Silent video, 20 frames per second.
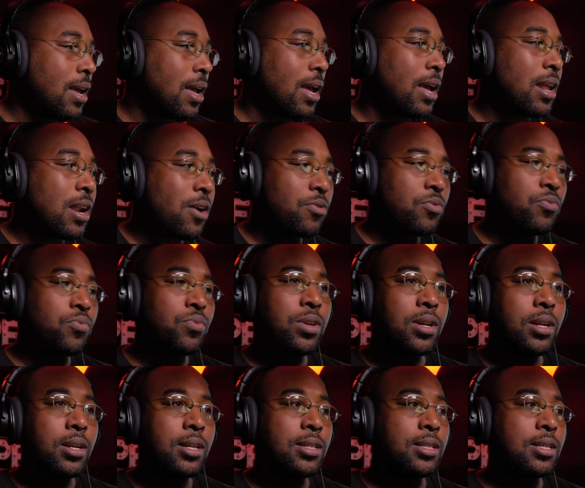And I would
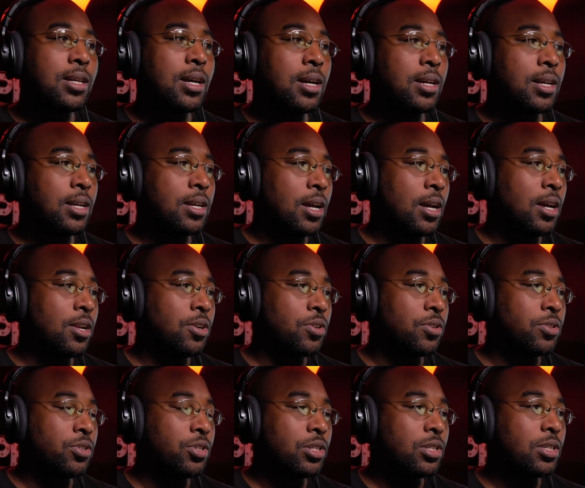really tuck it under
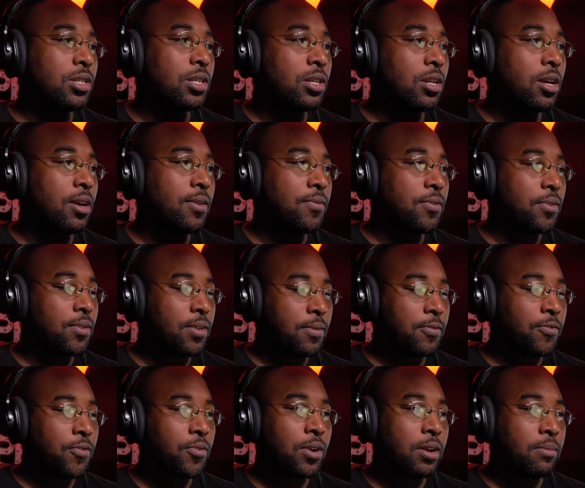just enough for, the,
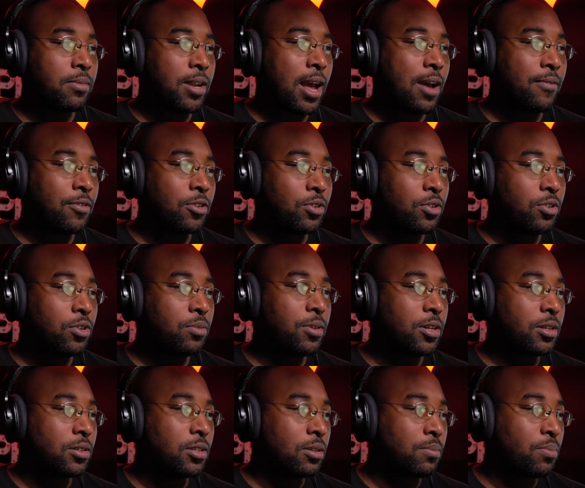for him to have a little bit
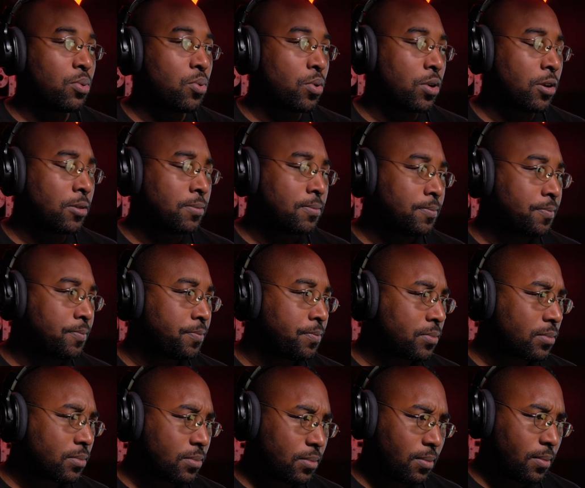of support
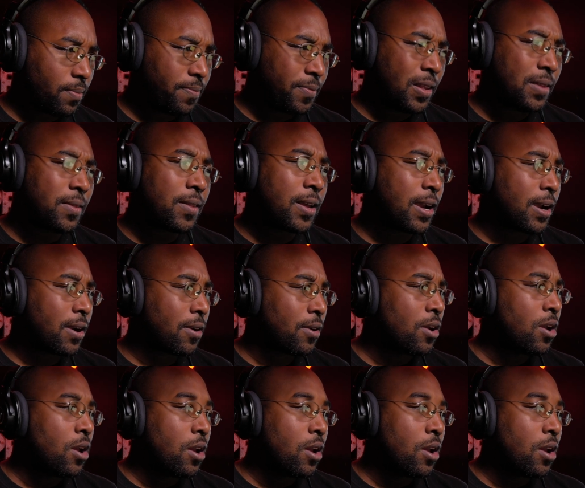there.